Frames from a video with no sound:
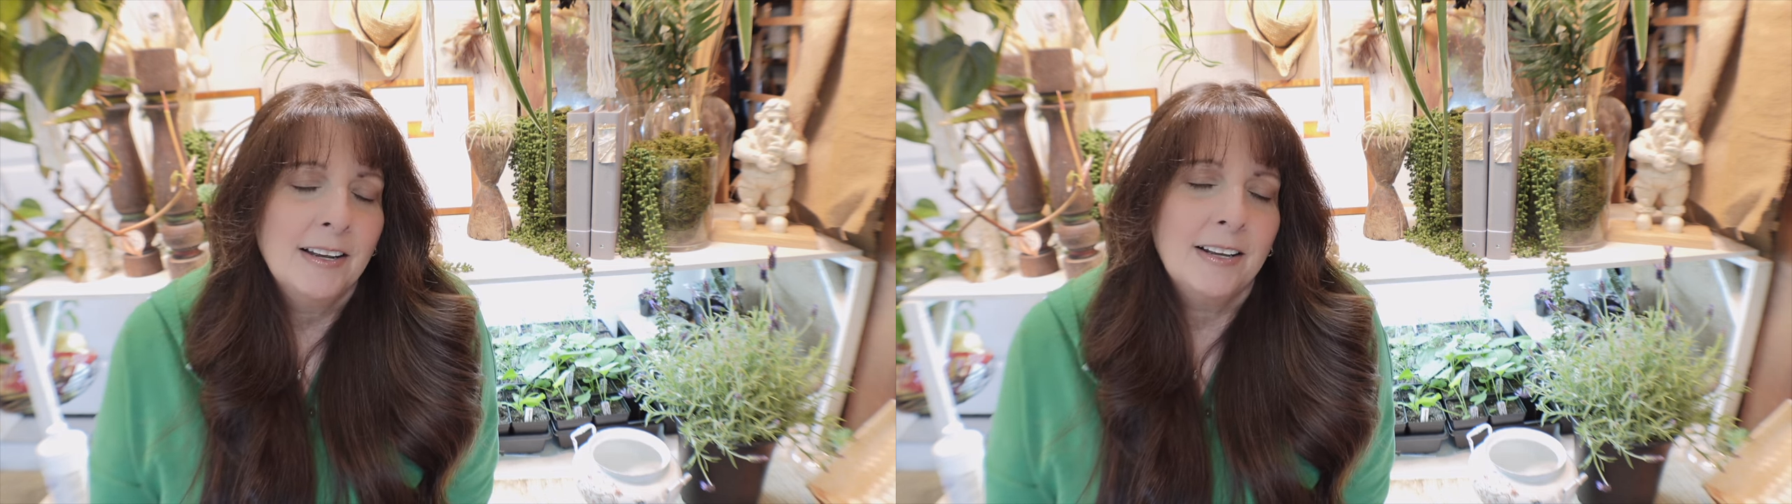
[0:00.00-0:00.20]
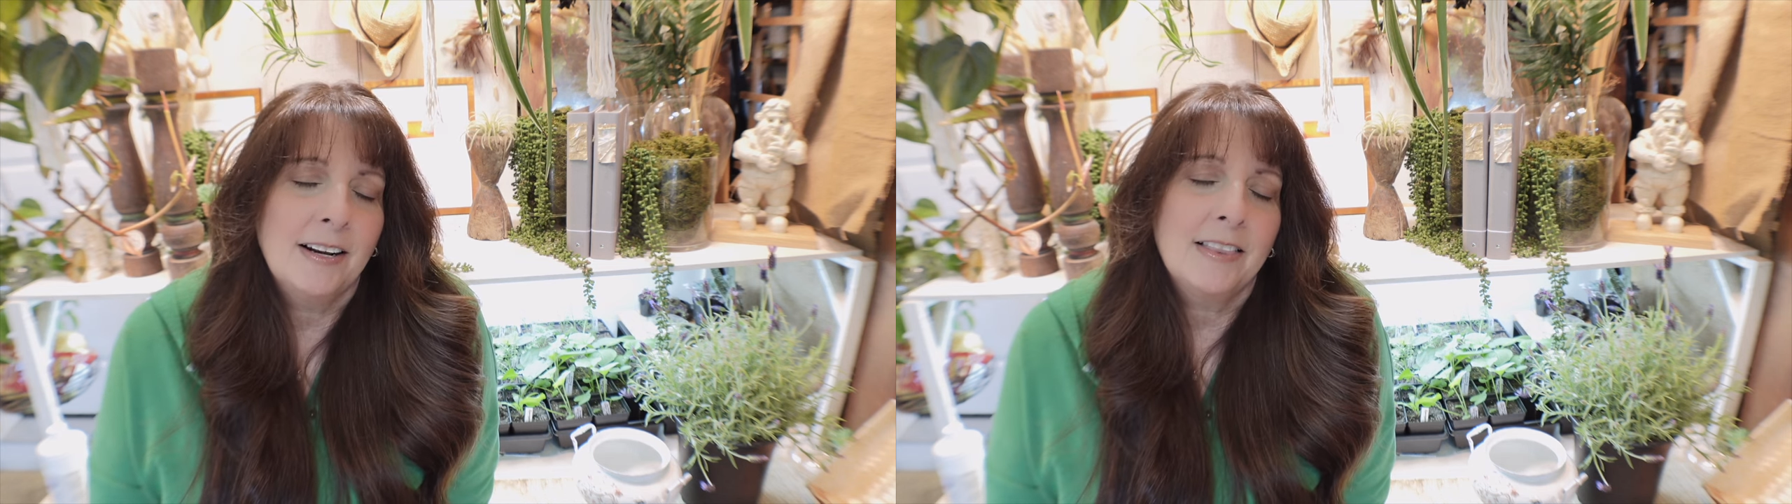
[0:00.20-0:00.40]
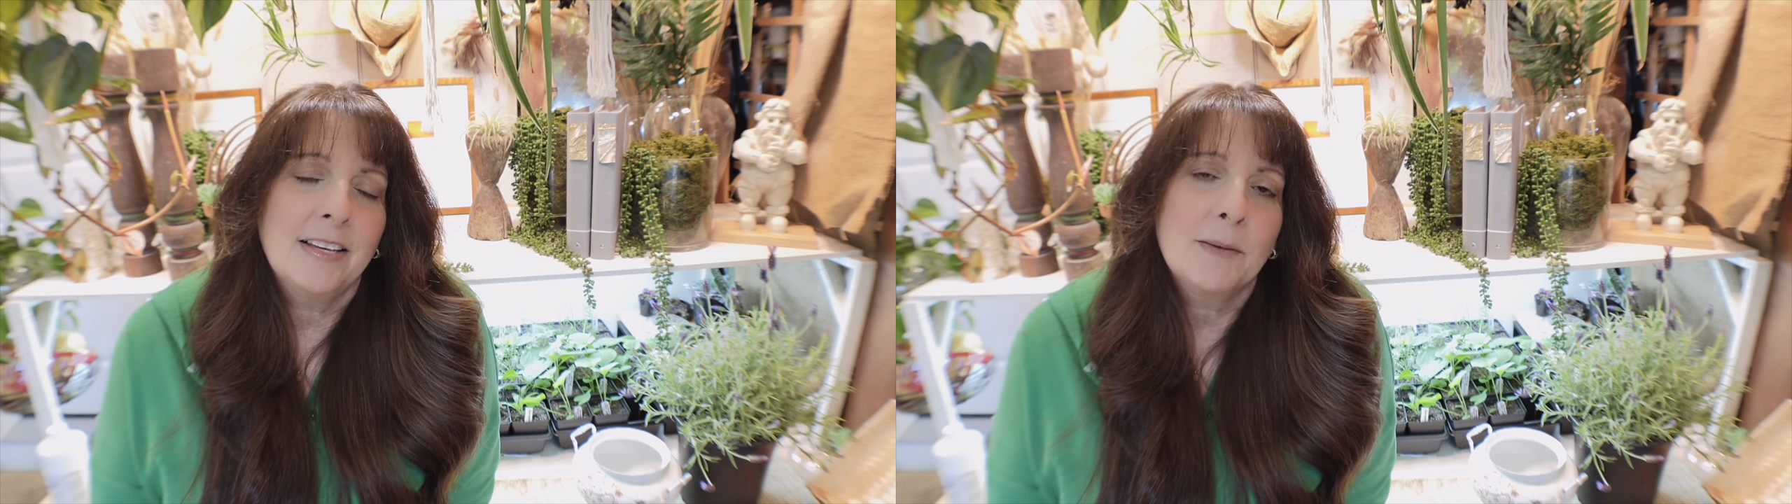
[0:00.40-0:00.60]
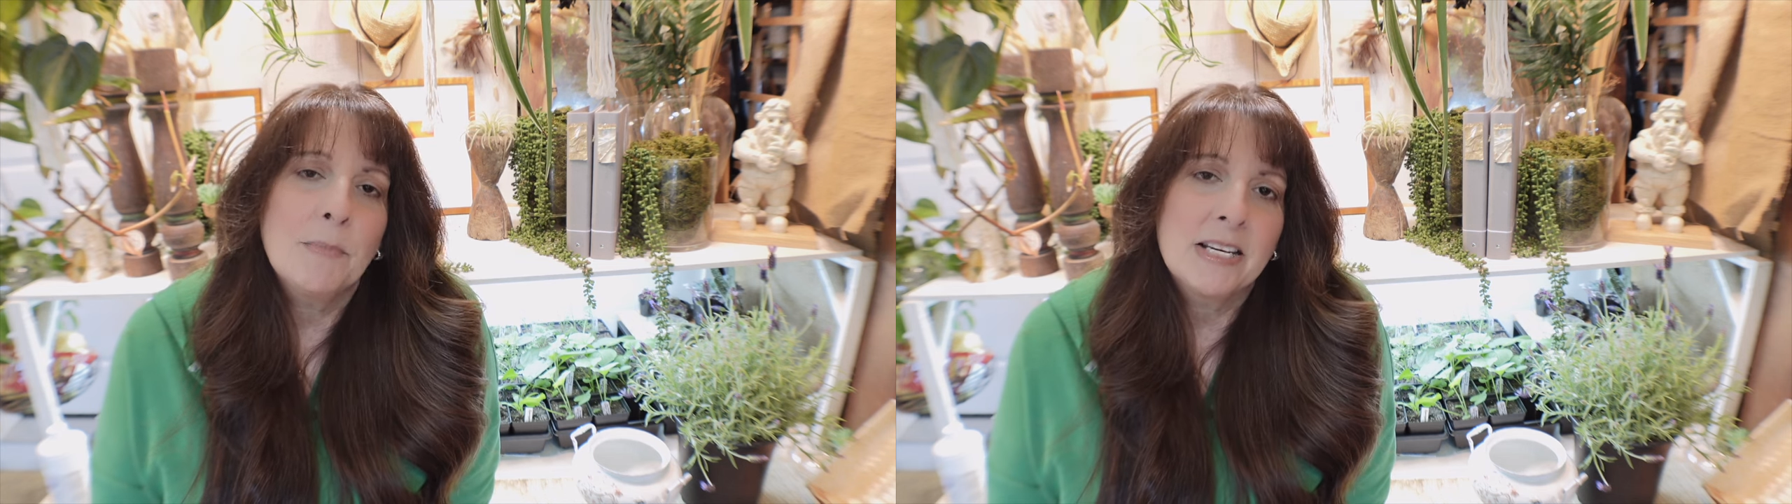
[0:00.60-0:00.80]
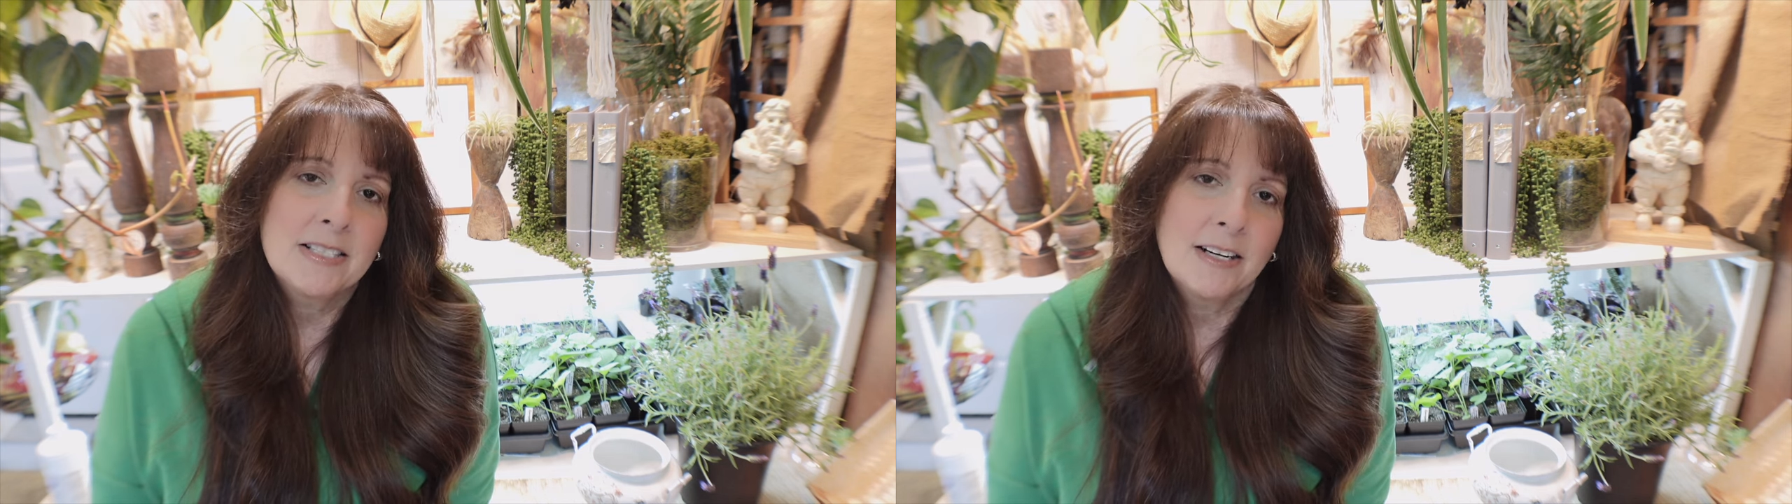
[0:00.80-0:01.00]
and I think it
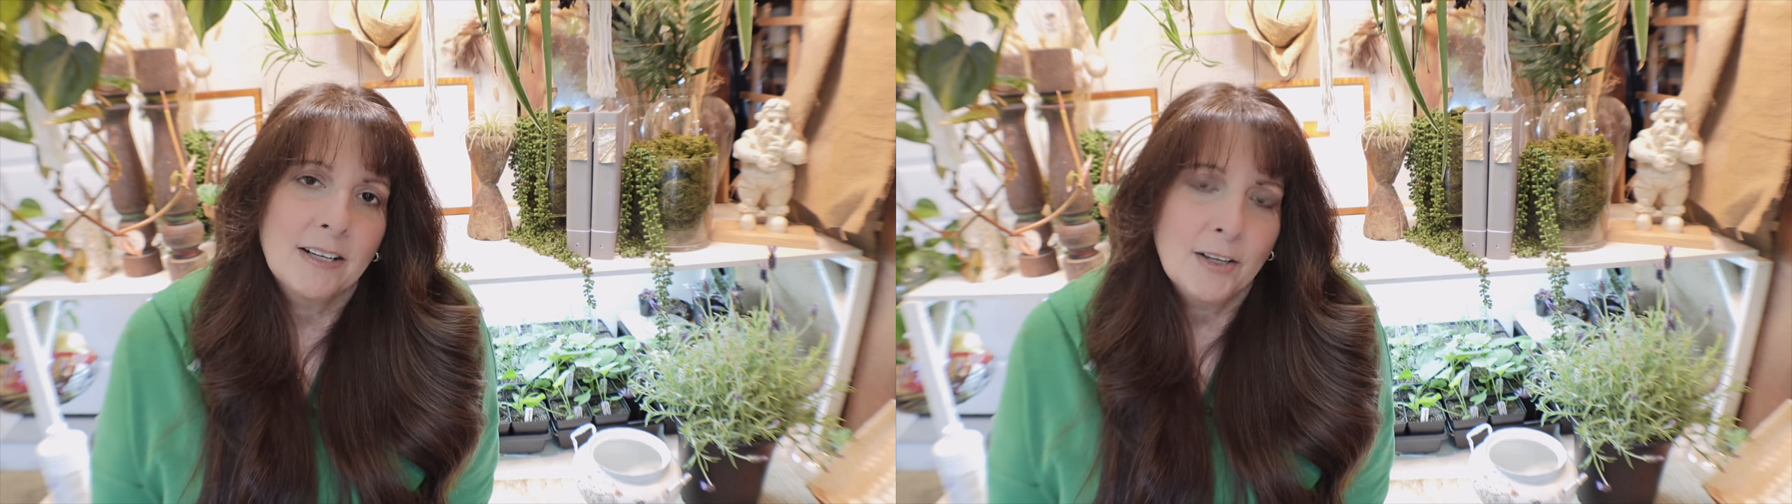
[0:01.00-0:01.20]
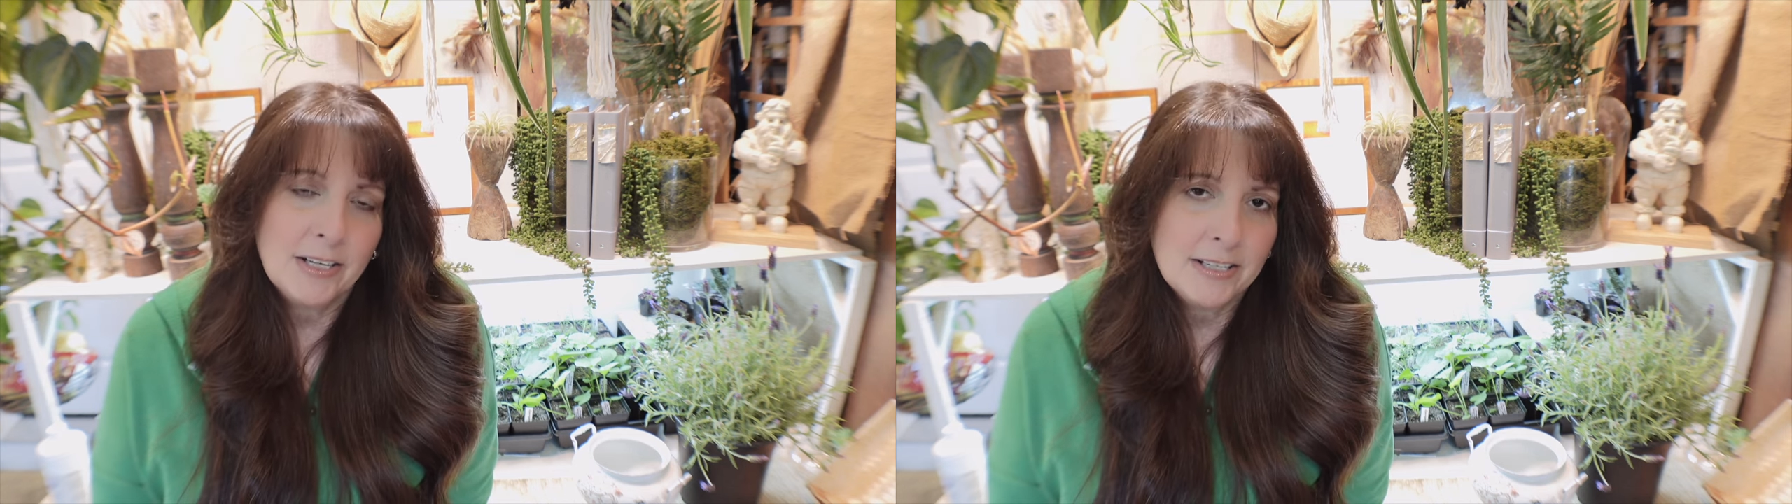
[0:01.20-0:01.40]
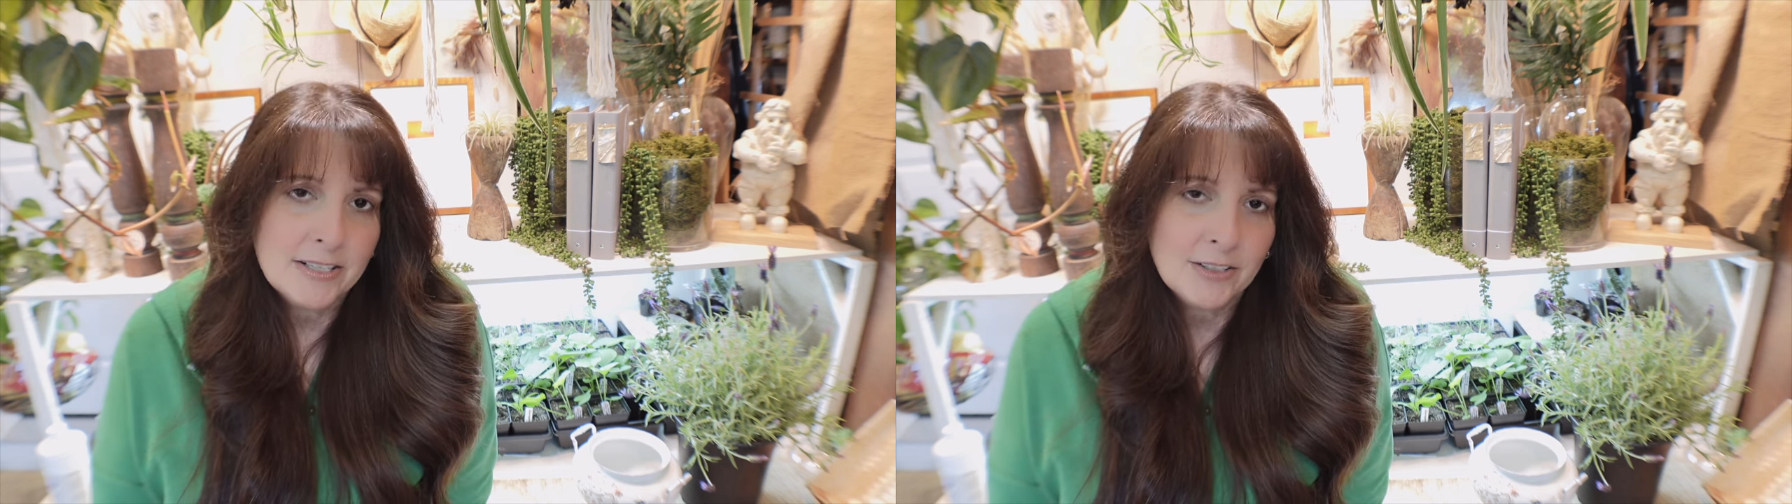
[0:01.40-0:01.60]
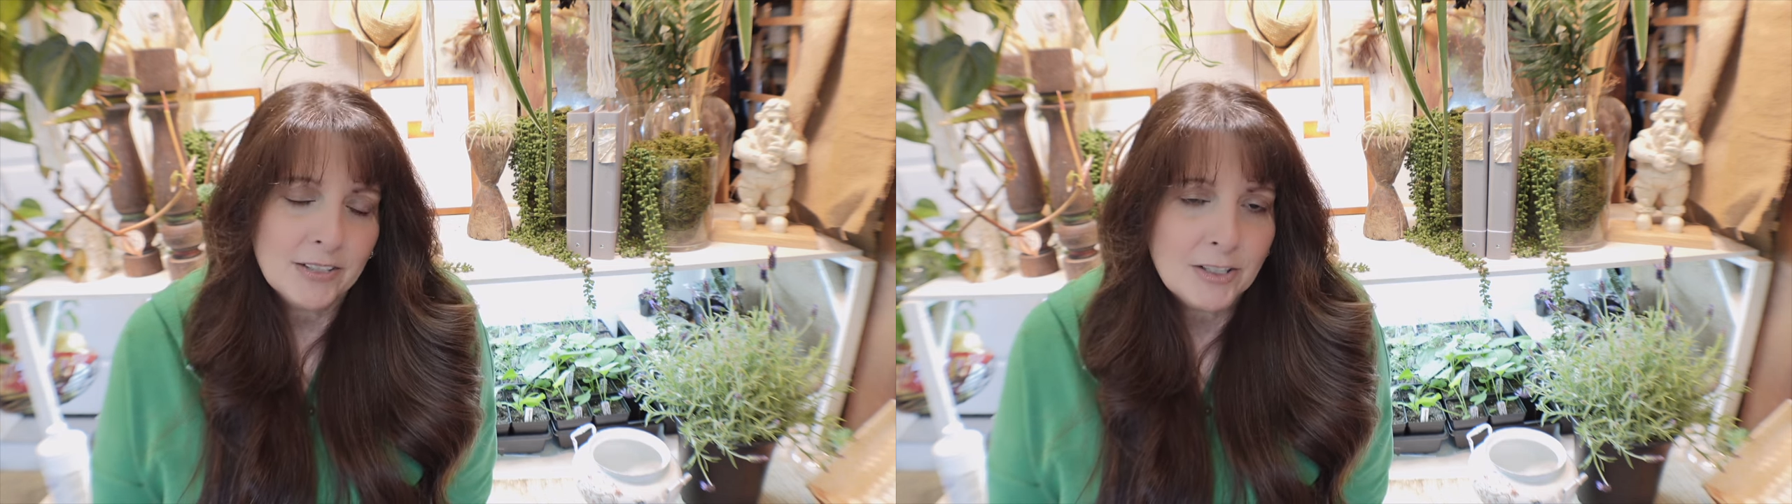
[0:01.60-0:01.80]
makes it a lot easier